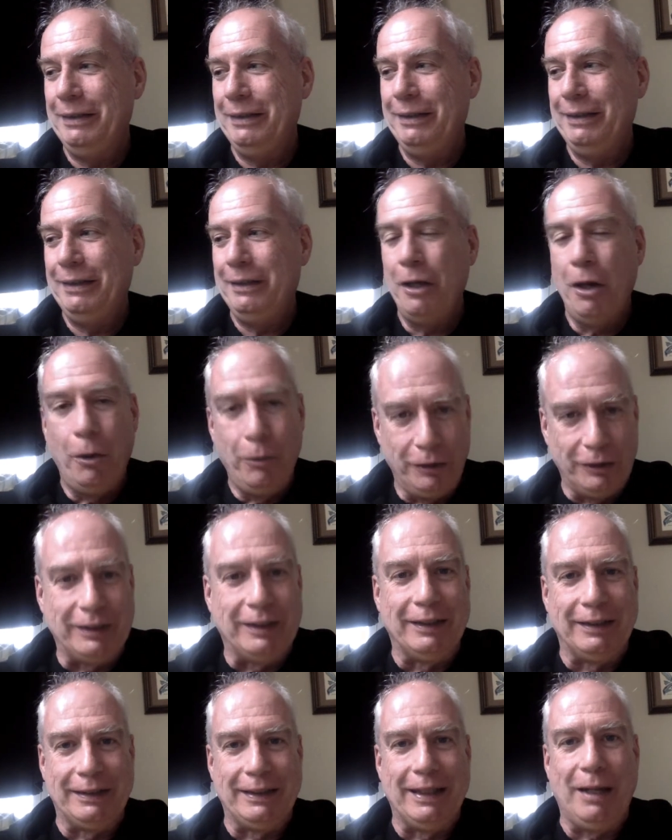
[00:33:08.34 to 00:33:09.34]

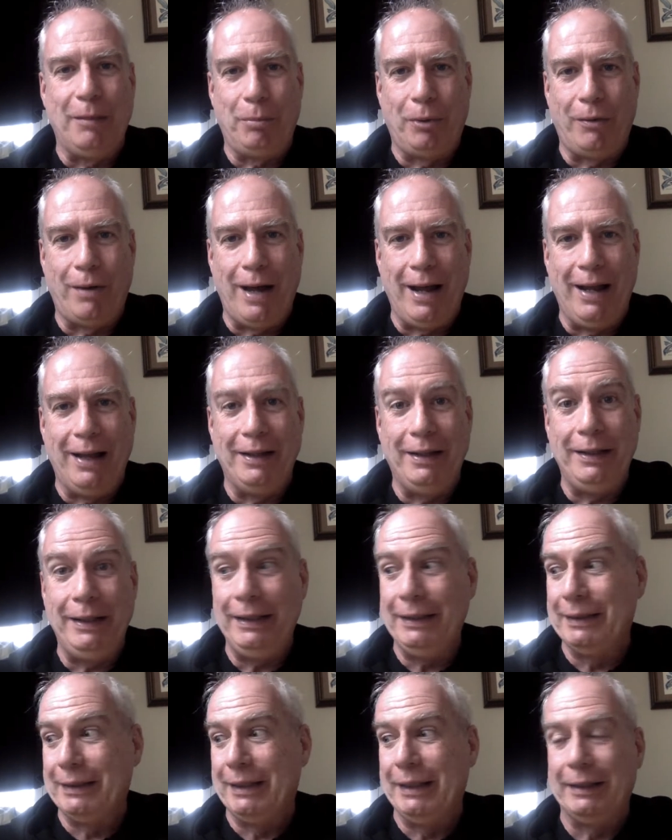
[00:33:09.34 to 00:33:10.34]
notices that Pariah
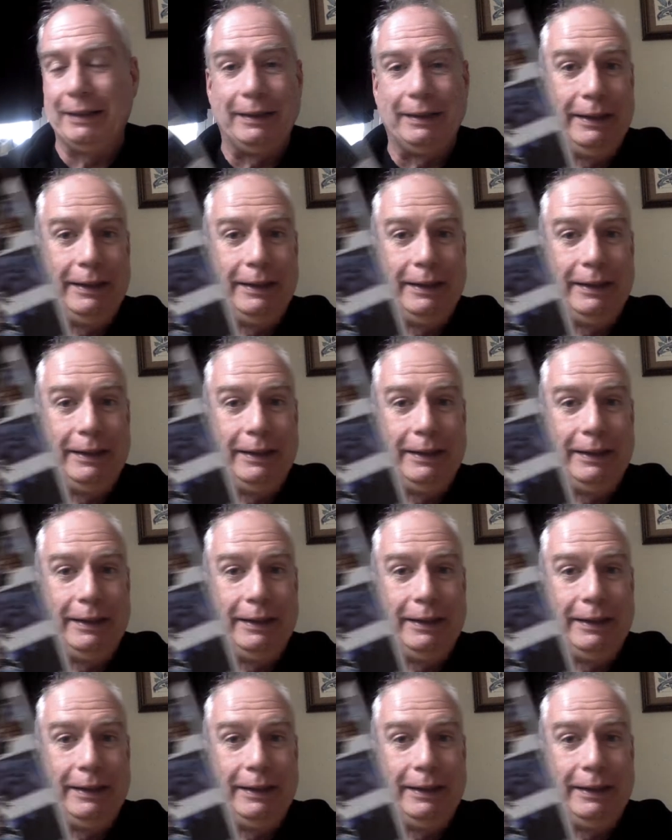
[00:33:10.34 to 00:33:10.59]
needs this